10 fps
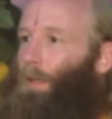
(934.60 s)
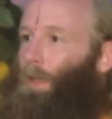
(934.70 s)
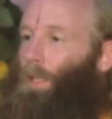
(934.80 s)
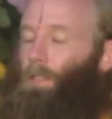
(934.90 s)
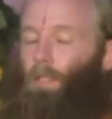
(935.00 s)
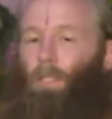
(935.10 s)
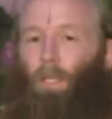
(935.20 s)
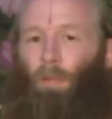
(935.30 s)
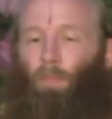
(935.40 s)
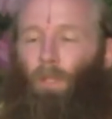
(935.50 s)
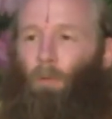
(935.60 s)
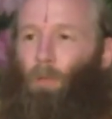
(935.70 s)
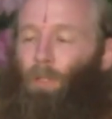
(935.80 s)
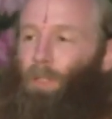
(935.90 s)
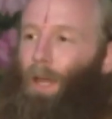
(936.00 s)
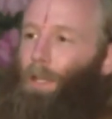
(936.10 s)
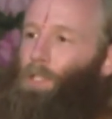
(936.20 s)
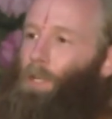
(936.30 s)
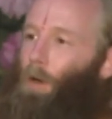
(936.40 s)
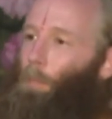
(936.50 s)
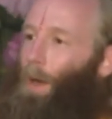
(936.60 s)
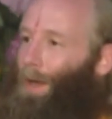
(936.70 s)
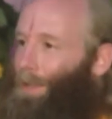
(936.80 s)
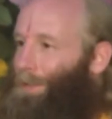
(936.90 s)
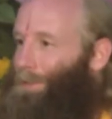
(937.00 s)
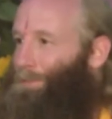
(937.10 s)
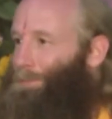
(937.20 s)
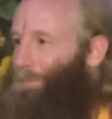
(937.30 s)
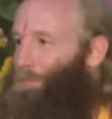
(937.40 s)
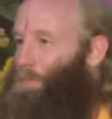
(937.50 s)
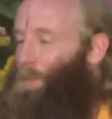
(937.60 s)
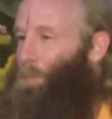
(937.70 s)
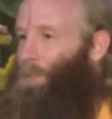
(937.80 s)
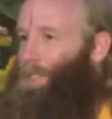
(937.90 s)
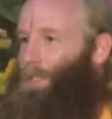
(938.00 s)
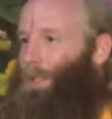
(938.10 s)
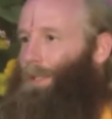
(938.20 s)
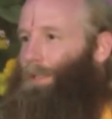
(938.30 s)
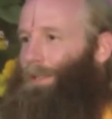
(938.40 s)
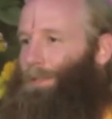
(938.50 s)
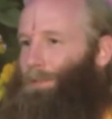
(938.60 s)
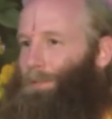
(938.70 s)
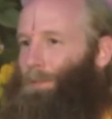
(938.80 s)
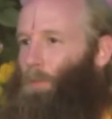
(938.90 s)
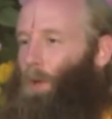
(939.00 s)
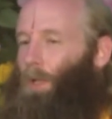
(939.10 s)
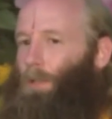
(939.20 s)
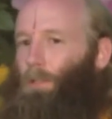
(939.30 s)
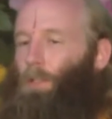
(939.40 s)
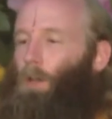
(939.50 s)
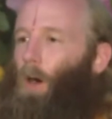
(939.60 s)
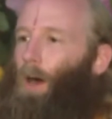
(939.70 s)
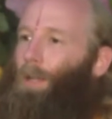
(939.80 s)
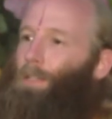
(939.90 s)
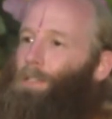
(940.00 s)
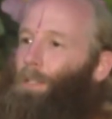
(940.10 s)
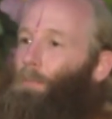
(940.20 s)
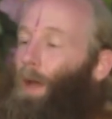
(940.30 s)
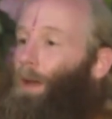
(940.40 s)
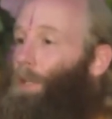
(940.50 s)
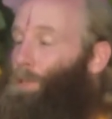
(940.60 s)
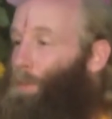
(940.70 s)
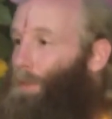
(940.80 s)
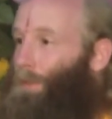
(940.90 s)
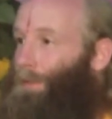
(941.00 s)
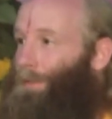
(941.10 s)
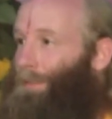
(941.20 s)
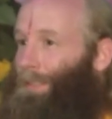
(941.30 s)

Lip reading: It's the same thing with attaching our mind. People say, well, God is in my husband.